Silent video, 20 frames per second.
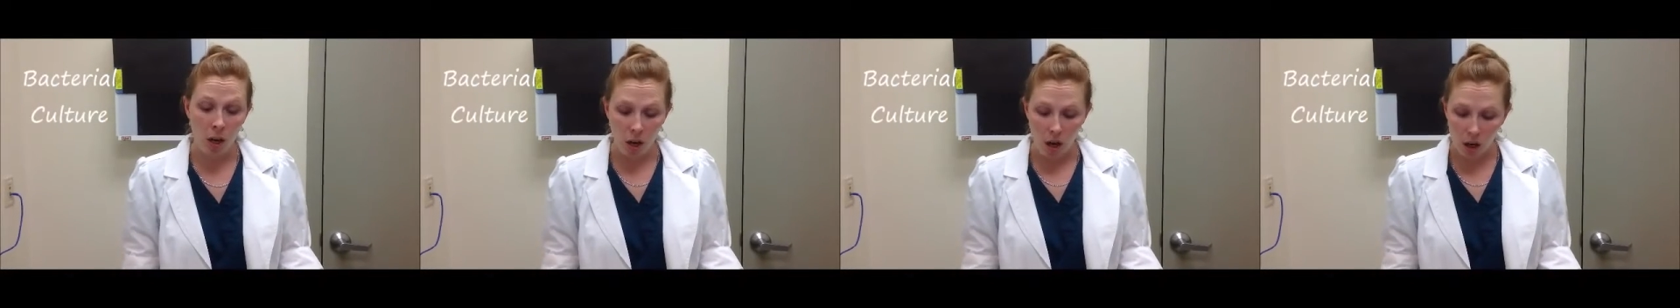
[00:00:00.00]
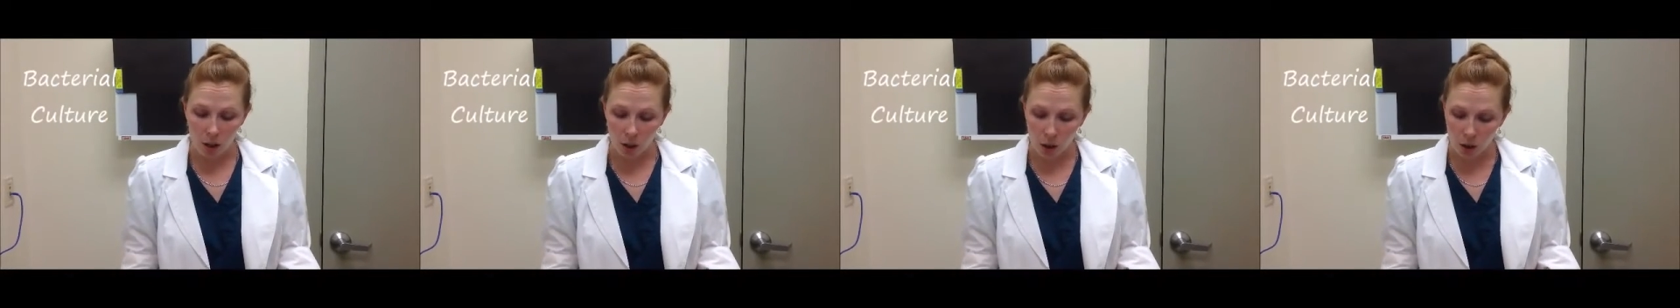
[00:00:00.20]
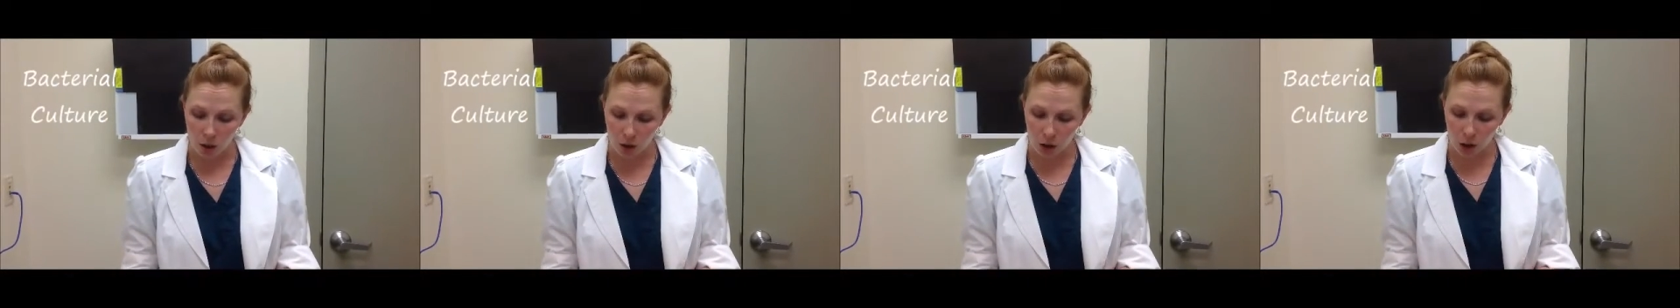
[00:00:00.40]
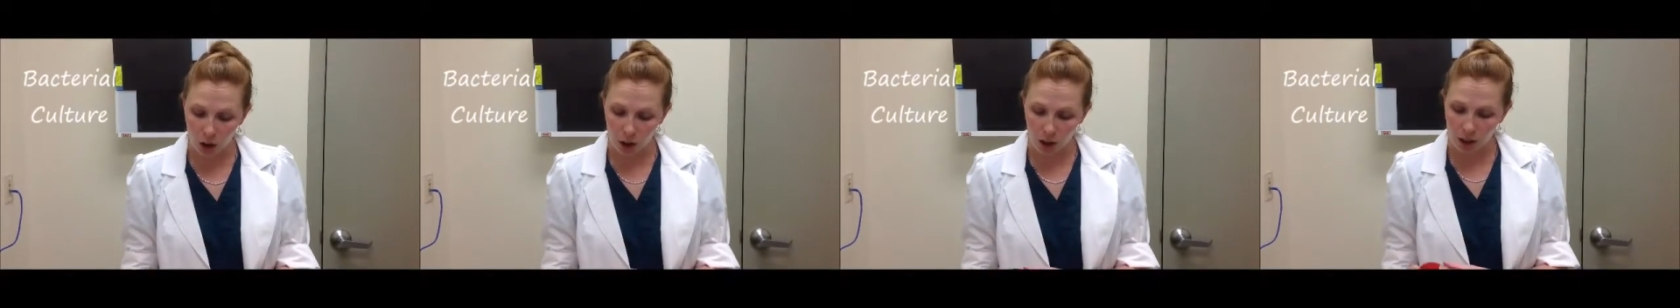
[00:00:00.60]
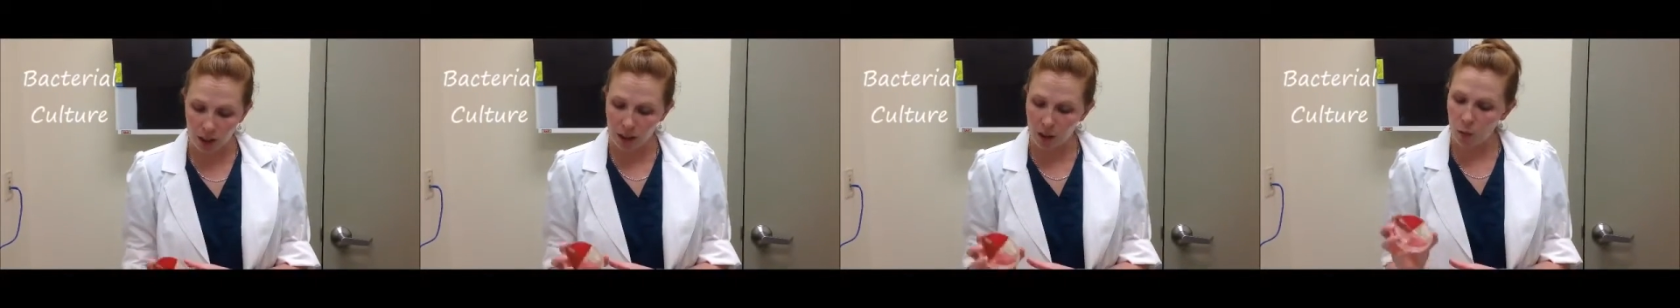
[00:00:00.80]
A
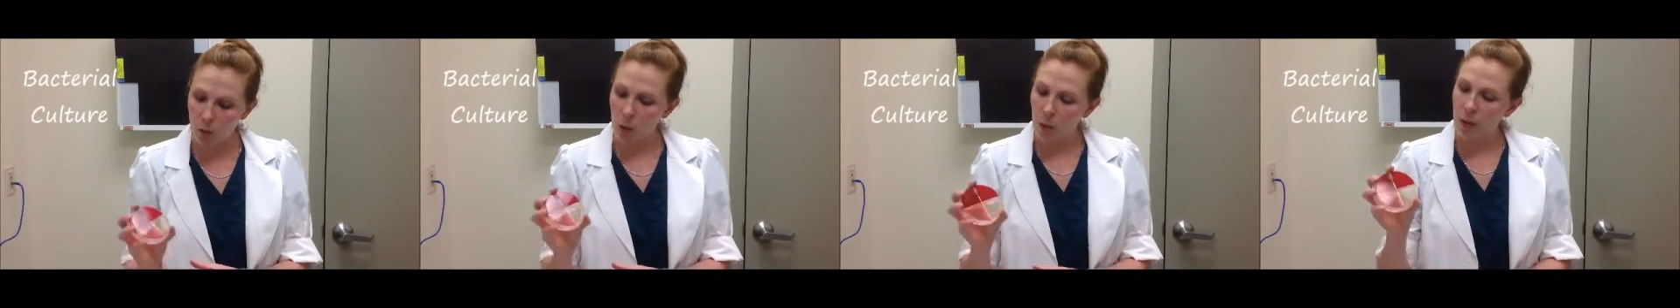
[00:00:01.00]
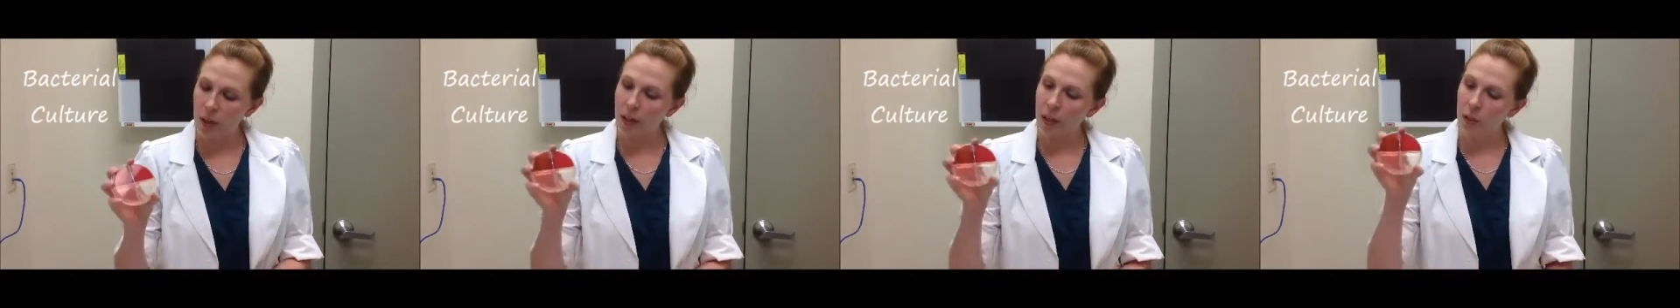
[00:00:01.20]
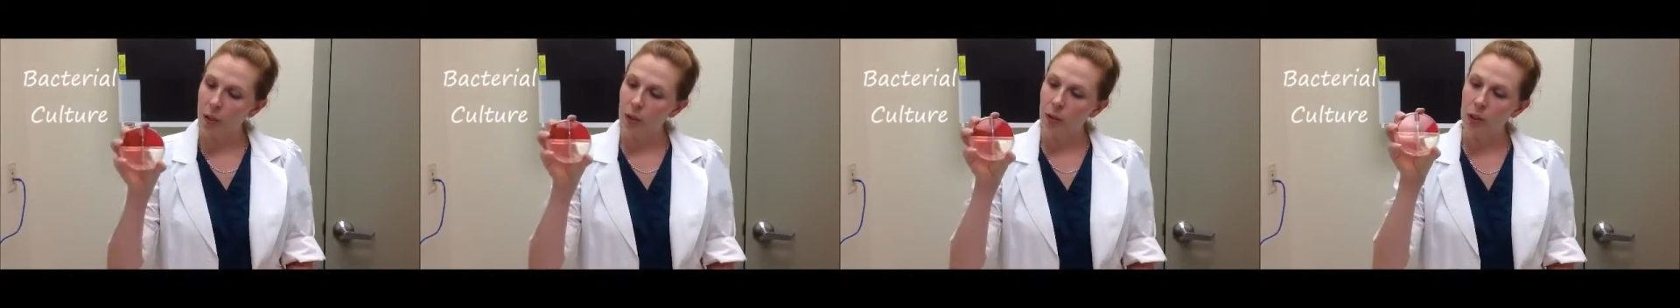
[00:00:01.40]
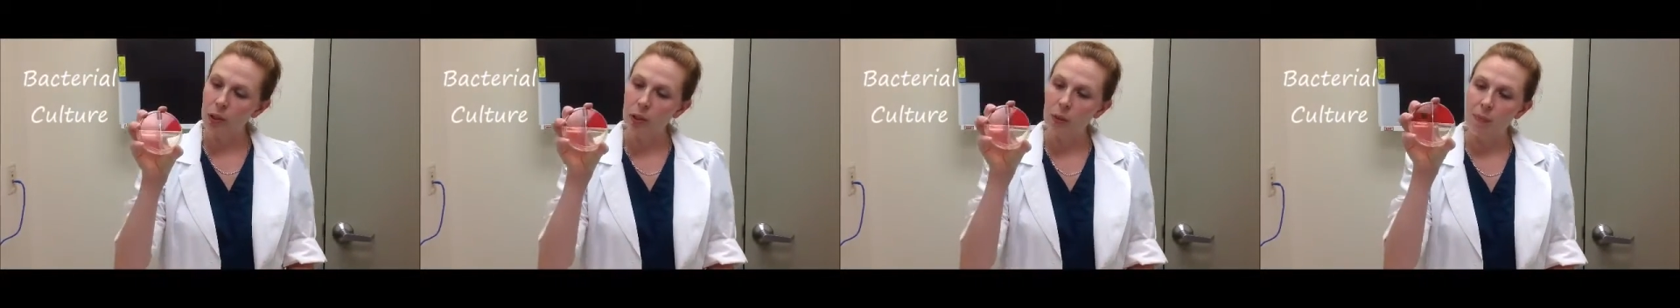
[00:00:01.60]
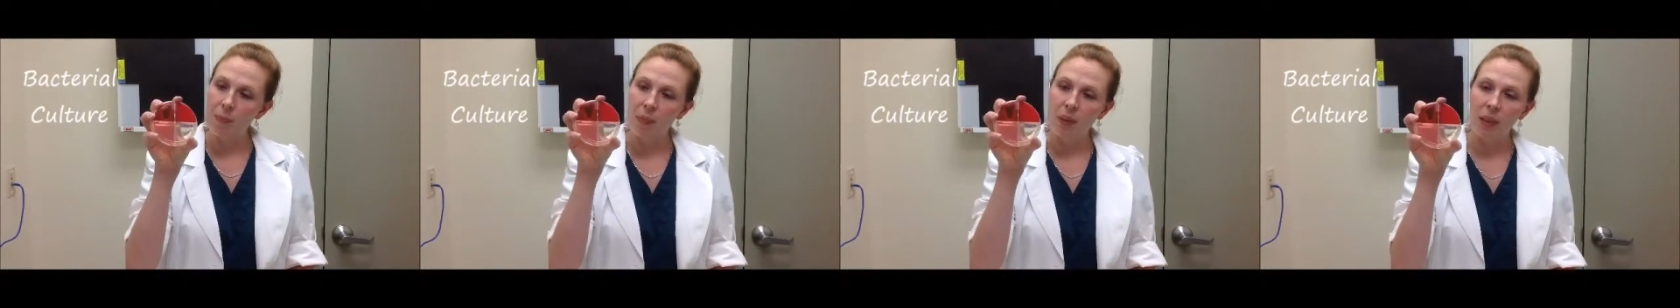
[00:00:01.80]
culture is what we use.